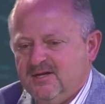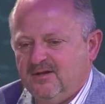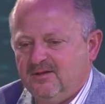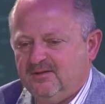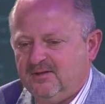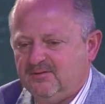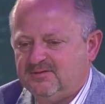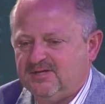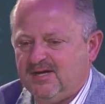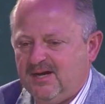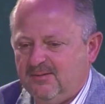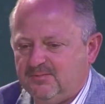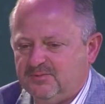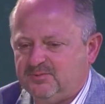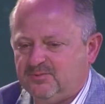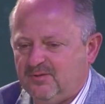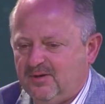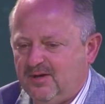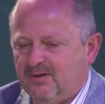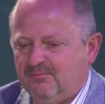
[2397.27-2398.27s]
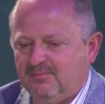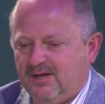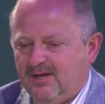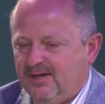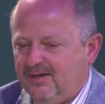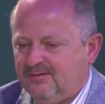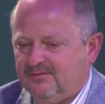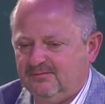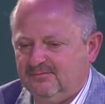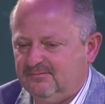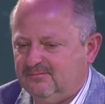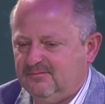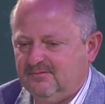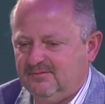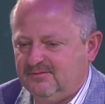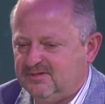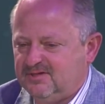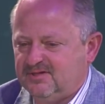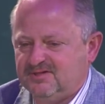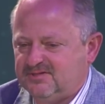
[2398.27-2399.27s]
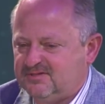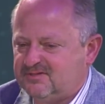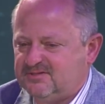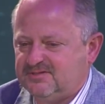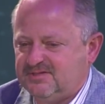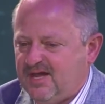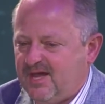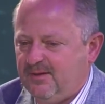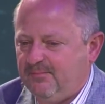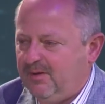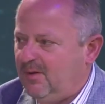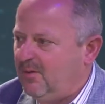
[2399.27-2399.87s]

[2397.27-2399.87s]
There are times where I'm like, just take me